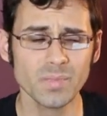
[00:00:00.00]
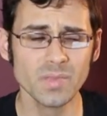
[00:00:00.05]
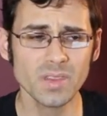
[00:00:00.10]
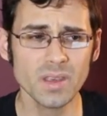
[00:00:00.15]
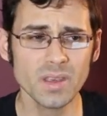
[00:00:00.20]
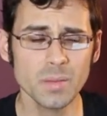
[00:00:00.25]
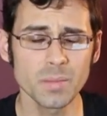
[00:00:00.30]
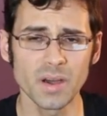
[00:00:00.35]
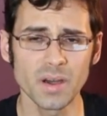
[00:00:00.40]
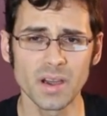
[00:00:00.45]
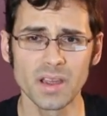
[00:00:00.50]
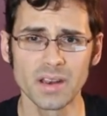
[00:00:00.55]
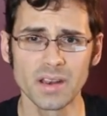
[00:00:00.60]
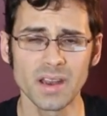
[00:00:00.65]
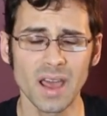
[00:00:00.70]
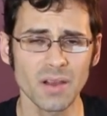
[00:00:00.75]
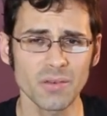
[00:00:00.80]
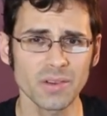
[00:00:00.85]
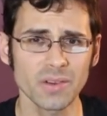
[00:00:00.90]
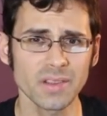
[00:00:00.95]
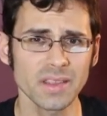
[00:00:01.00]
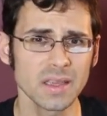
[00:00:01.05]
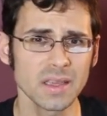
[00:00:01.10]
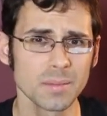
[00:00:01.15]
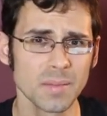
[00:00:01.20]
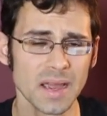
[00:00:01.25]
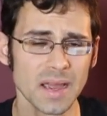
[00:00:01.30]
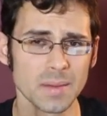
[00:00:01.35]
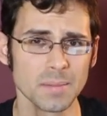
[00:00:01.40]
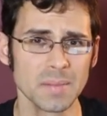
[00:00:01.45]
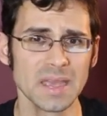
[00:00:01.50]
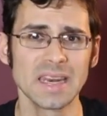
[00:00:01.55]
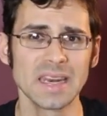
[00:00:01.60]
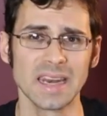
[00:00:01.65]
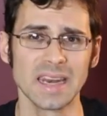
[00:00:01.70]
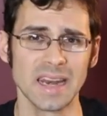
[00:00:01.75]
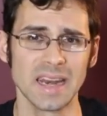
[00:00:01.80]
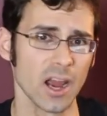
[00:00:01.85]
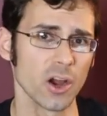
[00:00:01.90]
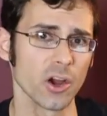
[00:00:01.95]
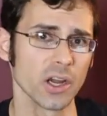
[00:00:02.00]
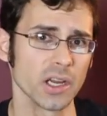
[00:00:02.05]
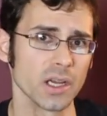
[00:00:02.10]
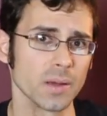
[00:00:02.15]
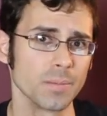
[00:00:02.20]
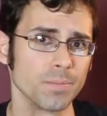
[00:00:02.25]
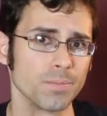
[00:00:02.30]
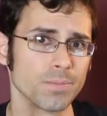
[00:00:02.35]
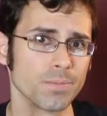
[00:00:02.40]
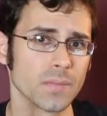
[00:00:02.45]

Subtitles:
But not really in my immediate area.